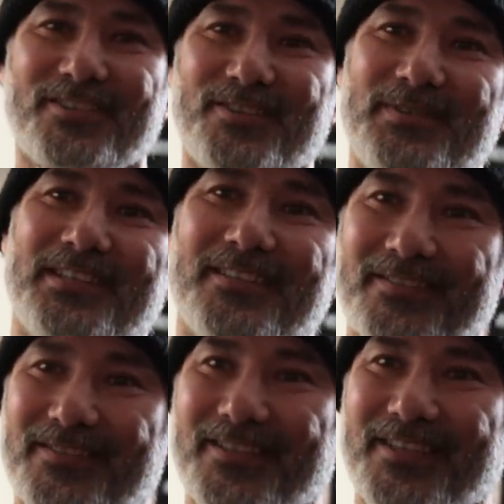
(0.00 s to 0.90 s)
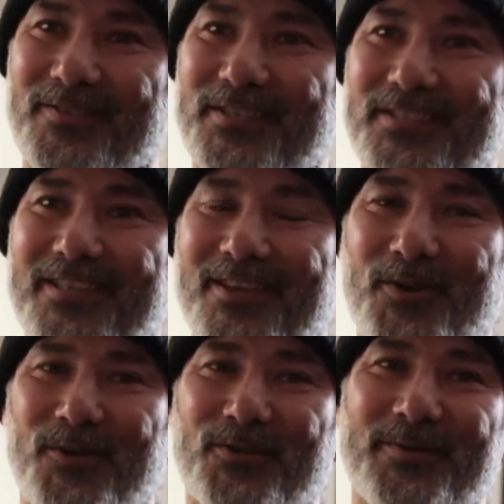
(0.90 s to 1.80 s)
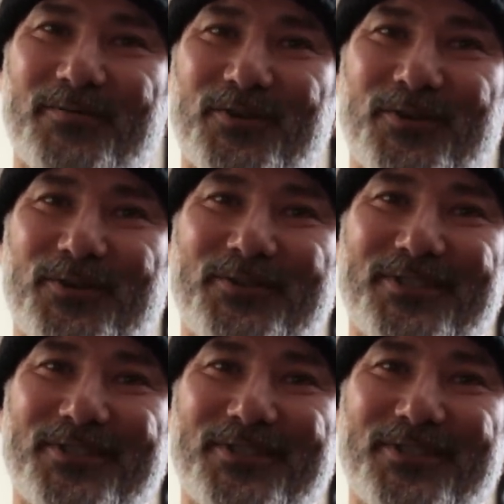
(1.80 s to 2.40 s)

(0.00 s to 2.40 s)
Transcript: You're gonna be, you know, just holding up your crew.